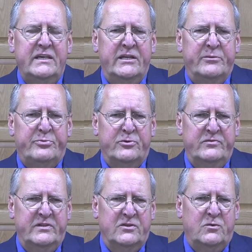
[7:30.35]
in
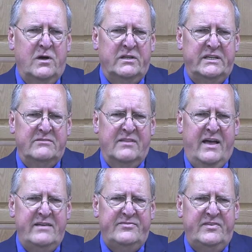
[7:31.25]
improving the quality of
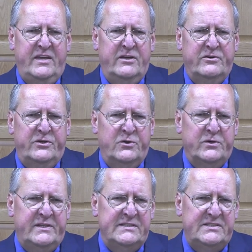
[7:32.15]
life here in
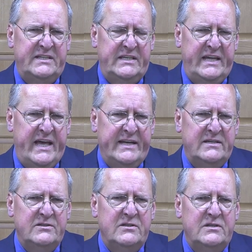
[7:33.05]
Northeast Indiana?